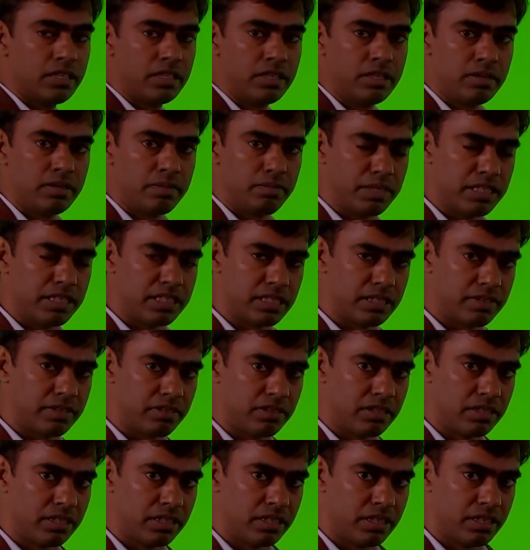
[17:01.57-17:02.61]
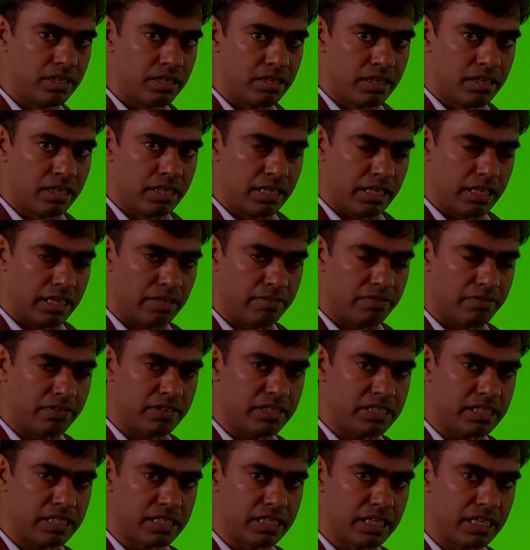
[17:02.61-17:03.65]
Means of in a
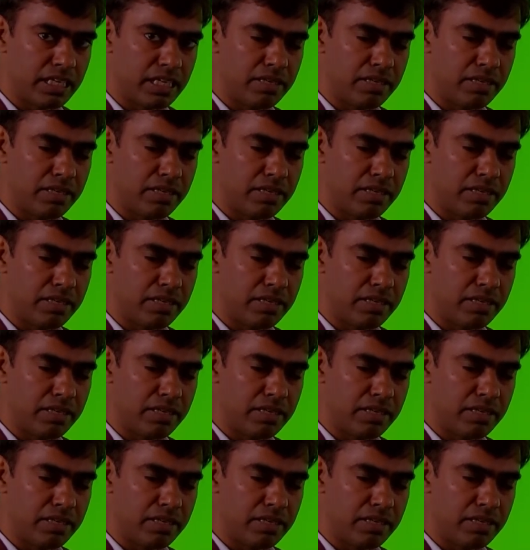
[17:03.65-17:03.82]
first column,